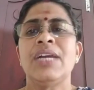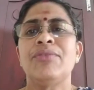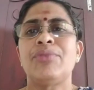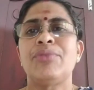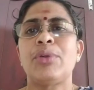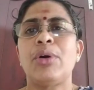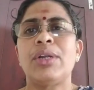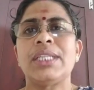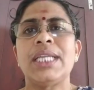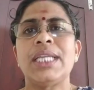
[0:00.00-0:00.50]

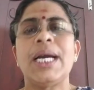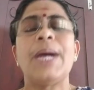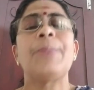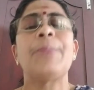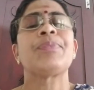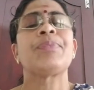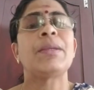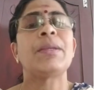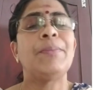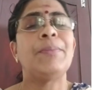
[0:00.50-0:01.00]
for the
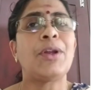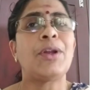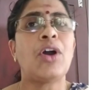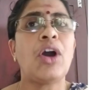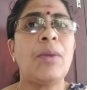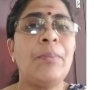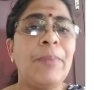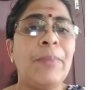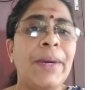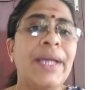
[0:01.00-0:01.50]

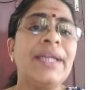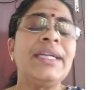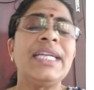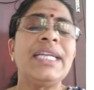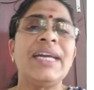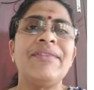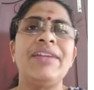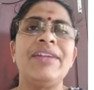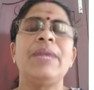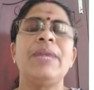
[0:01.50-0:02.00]
proper
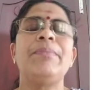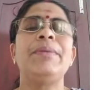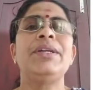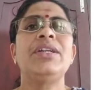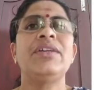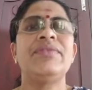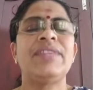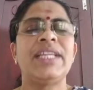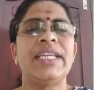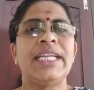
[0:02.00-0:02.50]
development
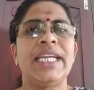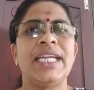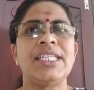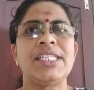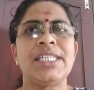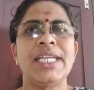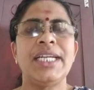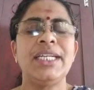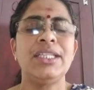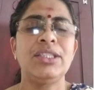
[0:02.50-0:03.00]
of the
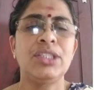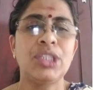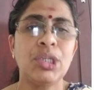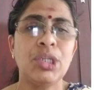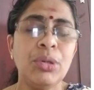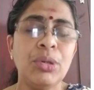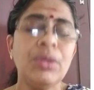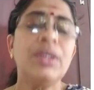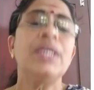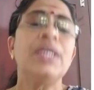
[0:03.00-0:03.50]
nation
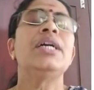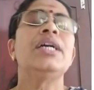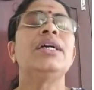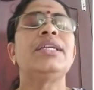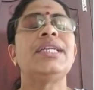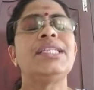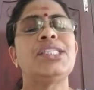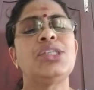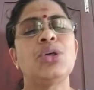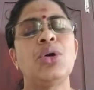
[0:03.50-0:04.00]
through
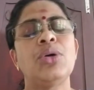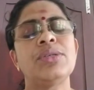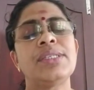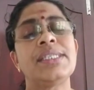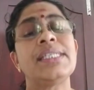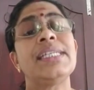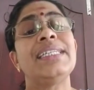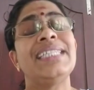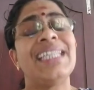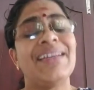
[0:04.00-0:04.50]
resource
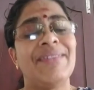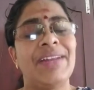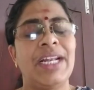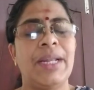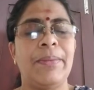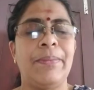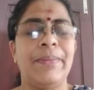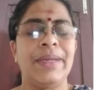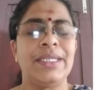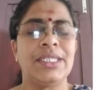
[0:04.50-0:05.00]

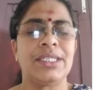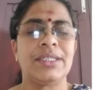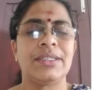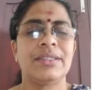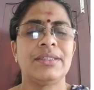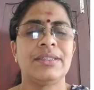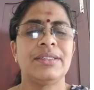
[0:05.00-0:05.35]
development.